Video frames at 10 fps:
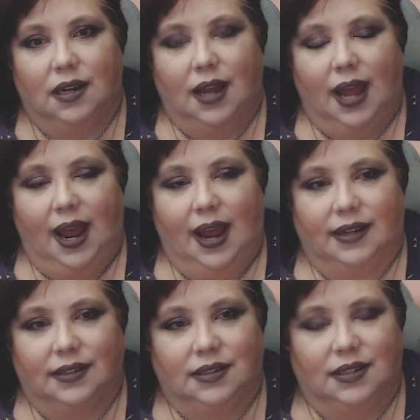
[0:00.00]

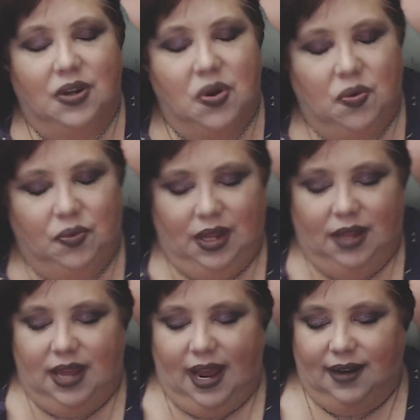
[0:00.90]
And you know,
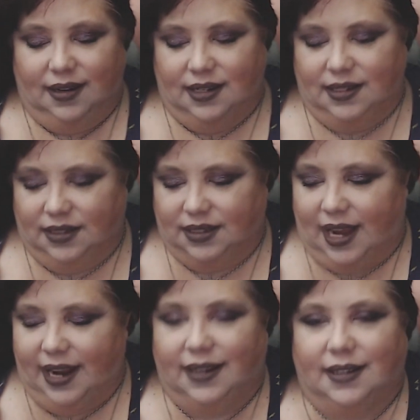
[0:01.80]
that is
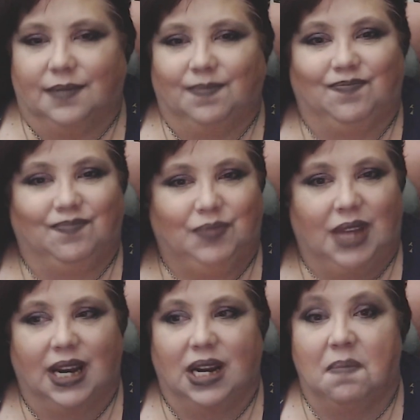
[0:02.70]
like
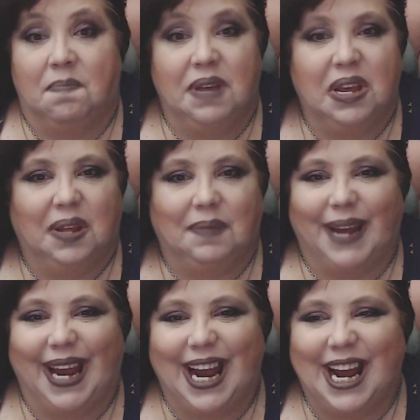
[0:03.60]
getting a bill
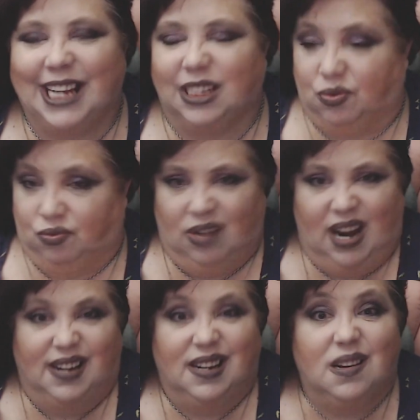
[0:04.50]
passed,
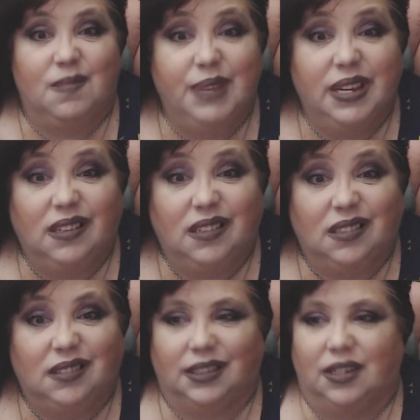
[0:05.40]
writing a
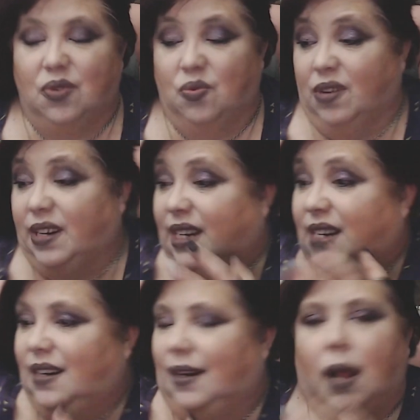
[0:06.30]
bill, you know,
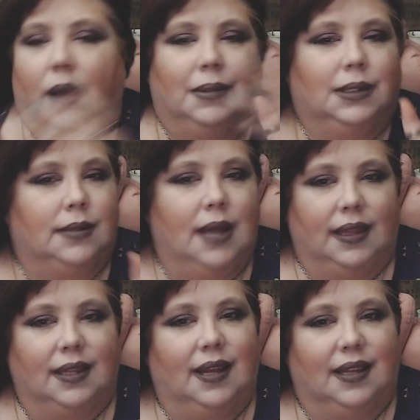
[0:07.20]
working,
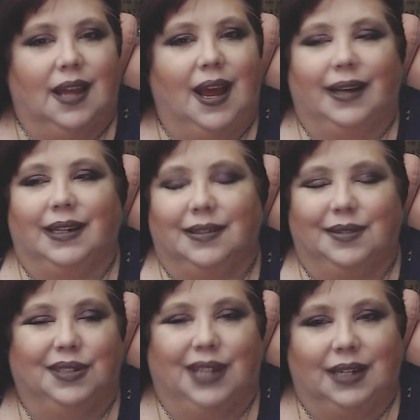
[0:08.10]
nothing like that,
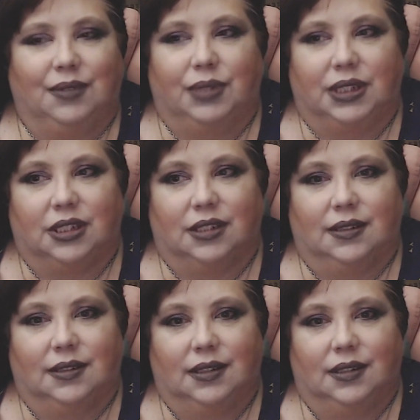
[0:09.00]
like which
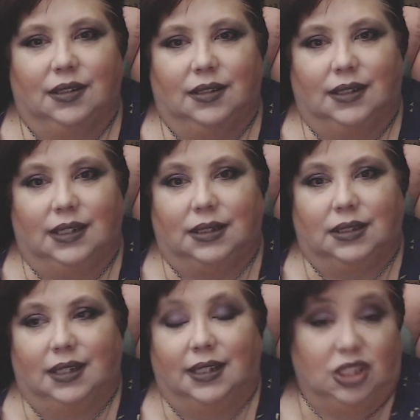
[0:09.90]
is
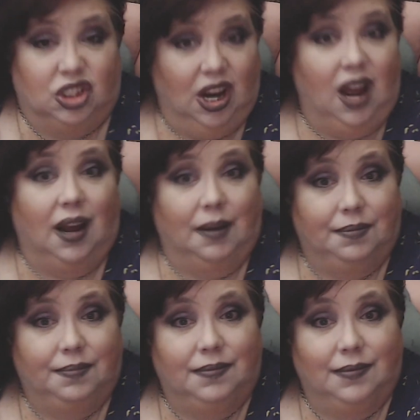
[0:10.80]
his job,
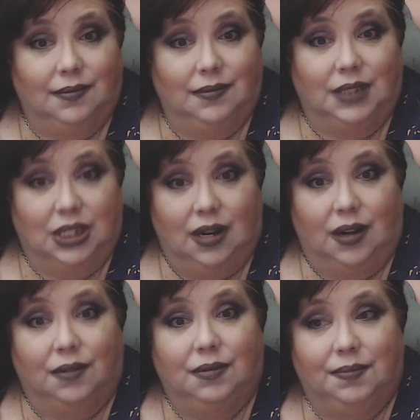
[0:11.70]
you
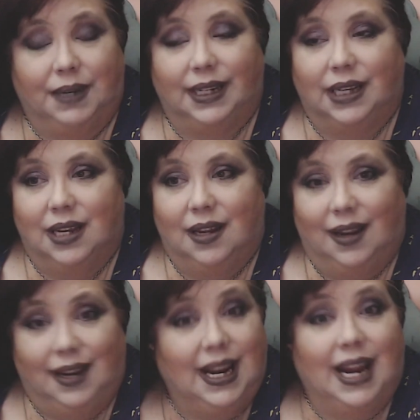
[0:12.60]
know, but
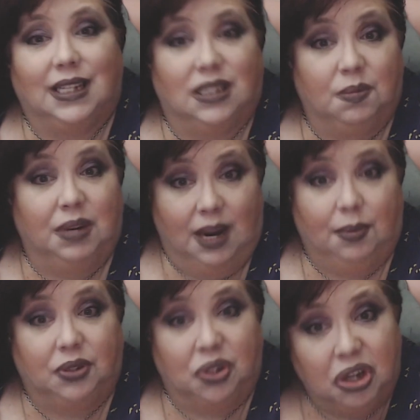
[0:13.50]
he hasn't been
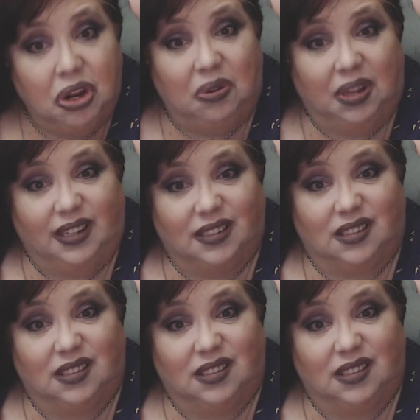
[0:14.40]
able to do this.